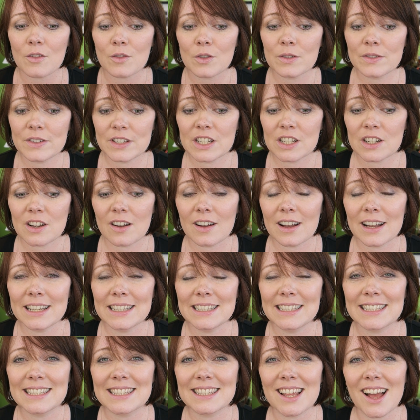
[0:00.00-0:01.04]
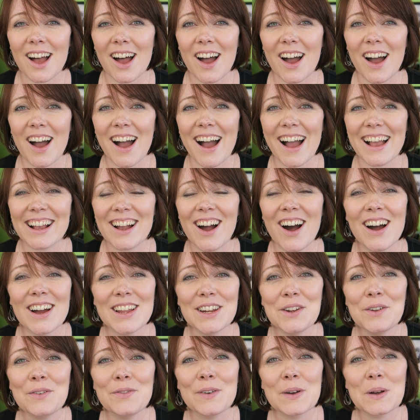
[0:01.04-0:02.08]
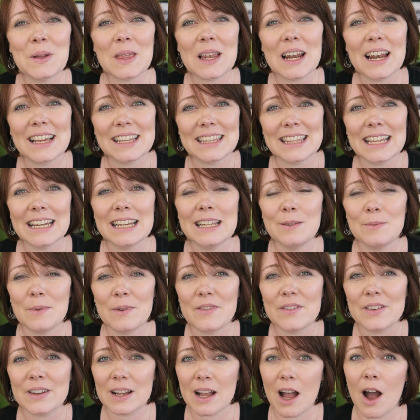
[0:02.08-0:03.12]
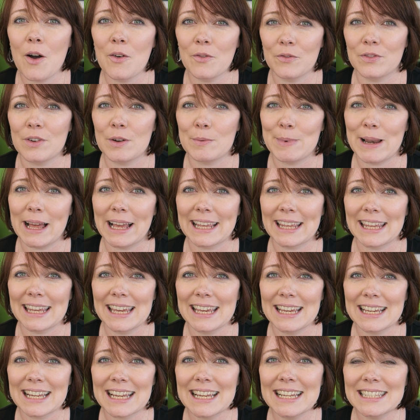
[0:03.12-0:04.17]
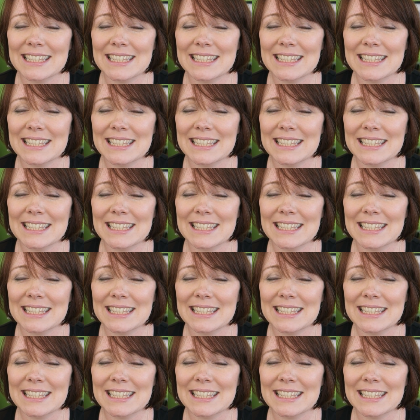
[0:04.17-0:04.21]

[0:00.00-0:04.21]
revision guides I kind of feel that like they're a little bit of a comfort blanket.